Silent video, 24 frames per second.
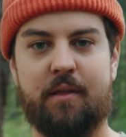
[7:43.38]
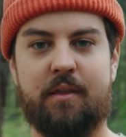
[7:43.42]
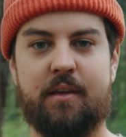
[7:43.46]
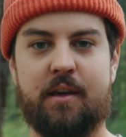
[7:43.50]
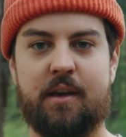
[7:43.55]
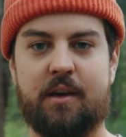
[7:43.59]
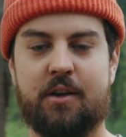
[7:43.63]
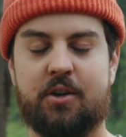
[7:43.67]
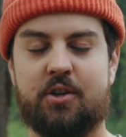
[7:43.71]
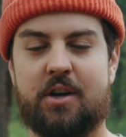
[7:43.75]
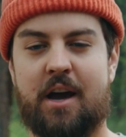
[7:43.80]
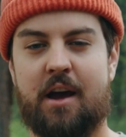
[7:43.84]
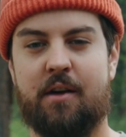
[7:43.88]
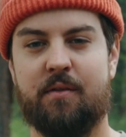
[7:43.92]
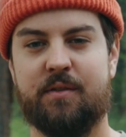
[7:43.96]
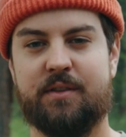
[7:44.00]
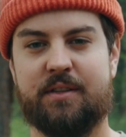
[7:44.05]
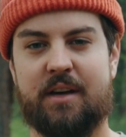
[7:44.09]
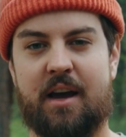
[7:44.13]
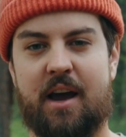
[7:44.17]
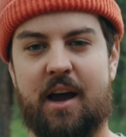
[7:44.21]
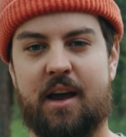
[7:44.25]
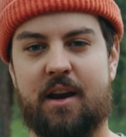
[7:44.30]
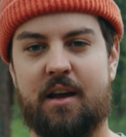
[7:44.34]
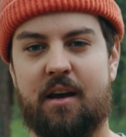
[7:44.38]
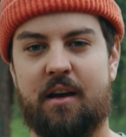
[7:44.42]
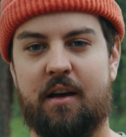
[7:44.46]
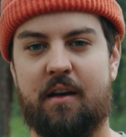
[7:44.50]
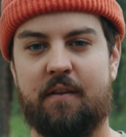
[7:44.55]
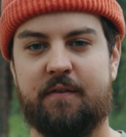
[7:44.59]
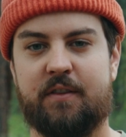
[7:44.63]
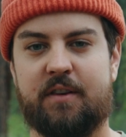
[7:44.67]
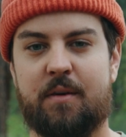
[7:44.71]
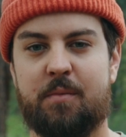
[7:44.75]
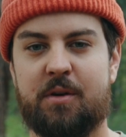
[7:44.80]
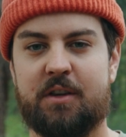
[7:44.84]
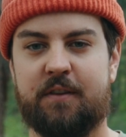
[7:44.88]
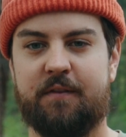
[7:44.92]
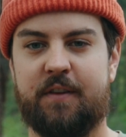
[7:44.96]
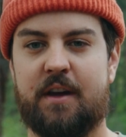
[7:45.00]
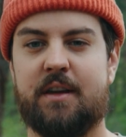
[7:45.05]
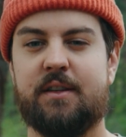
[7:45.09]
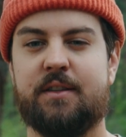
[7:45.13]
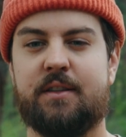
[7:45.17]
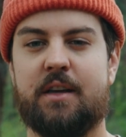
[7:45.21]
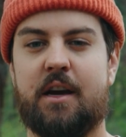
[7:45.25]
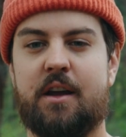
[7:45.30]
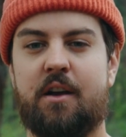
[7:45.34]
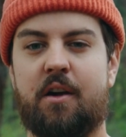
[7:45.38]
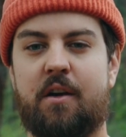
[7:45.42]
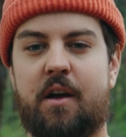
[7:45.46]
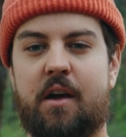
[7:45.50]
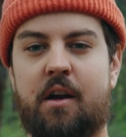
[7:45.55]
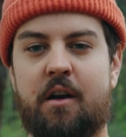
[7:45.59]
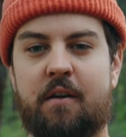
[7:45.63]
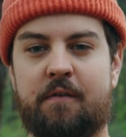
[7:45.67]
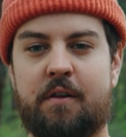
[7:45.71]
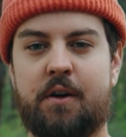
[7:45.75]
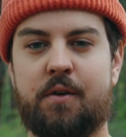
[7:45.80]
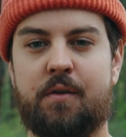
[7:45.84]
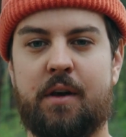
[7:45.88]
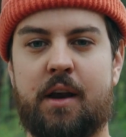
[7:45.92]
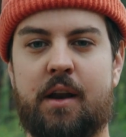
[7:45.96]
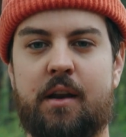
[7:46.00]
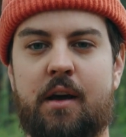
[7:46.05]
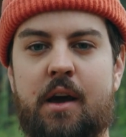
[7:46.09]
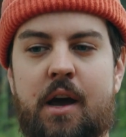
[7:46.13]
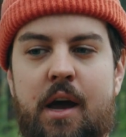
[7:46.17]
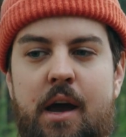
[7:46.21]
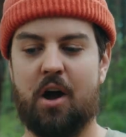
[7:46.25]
the shadow side of someone's face that you're interviewing.